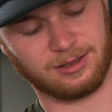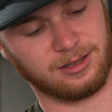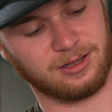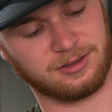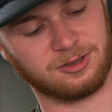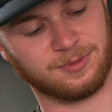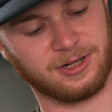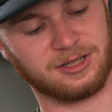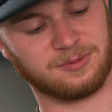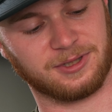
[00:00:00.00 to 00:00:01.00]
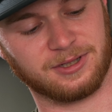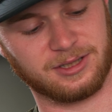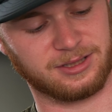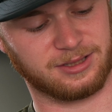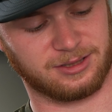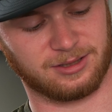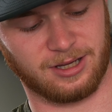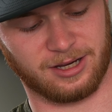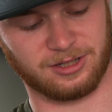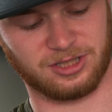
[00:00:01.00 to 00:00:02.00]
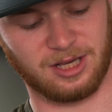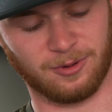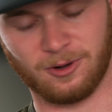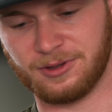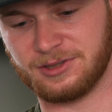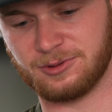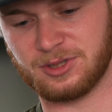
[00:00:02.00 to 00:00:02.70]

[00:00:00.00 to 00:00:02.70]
it's super nice because I can just keep all these little